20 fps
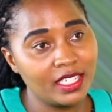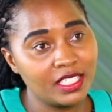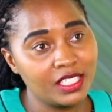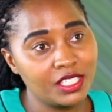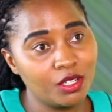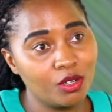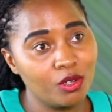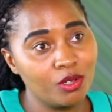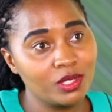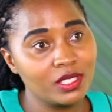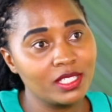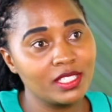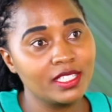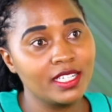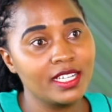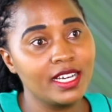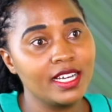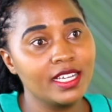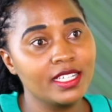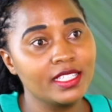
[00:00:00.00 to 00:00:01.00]

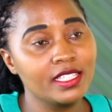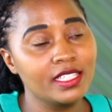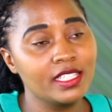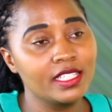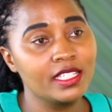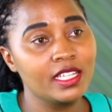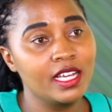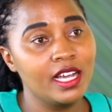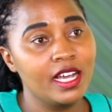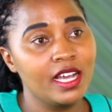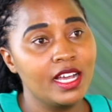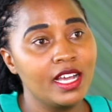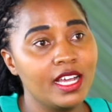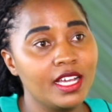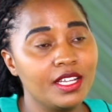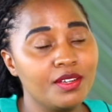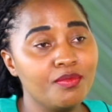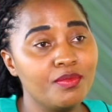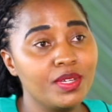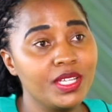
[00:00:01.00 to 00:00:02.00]
antioxidants,
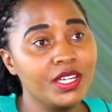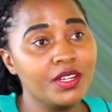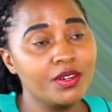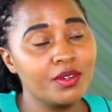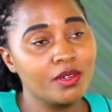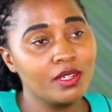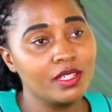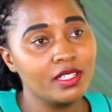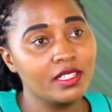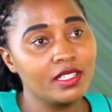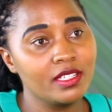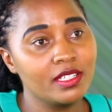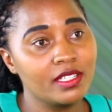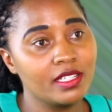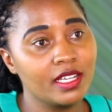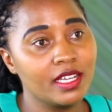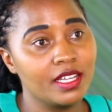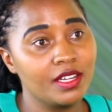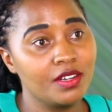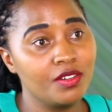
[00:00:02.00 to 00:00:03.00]
and
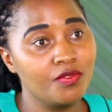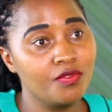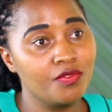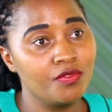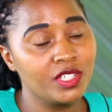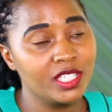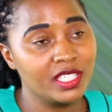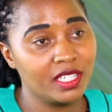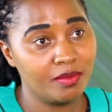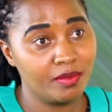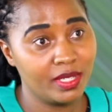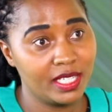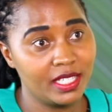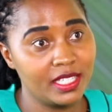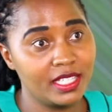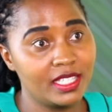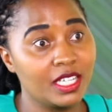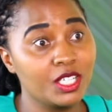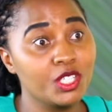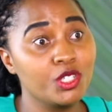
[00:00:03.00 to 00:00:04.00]
minerals and
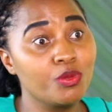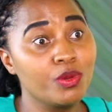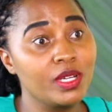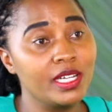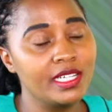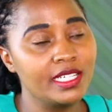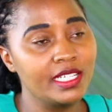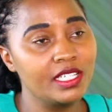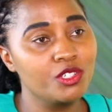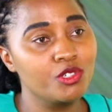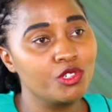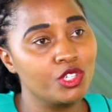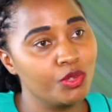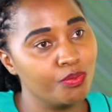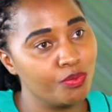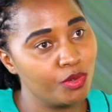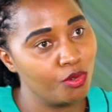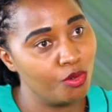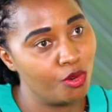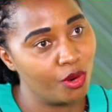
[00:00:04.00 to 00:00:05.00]
vitamins that you will need to
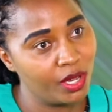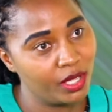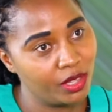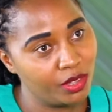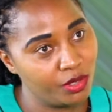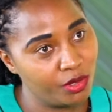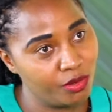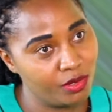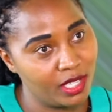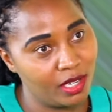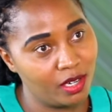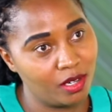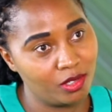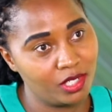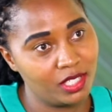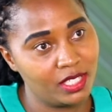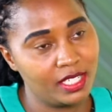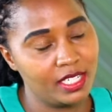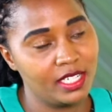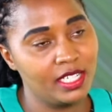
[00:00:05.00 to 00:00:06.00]
keep you going
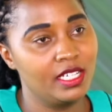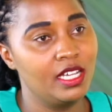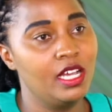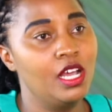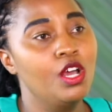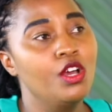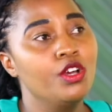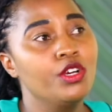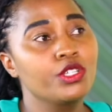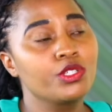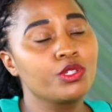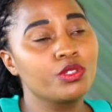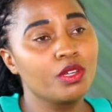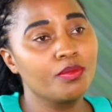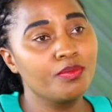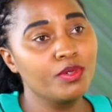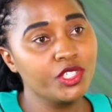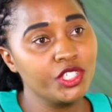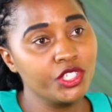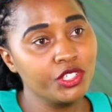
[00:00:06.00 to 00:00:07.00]
throughout the day. So
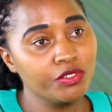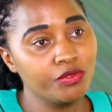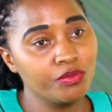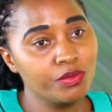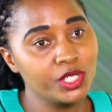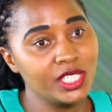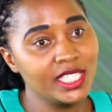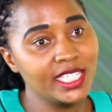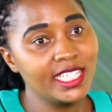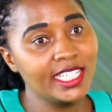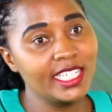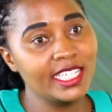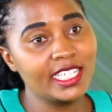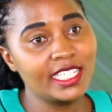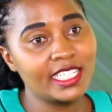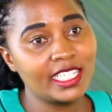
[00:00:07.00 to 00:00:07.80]
the beauty of muesli,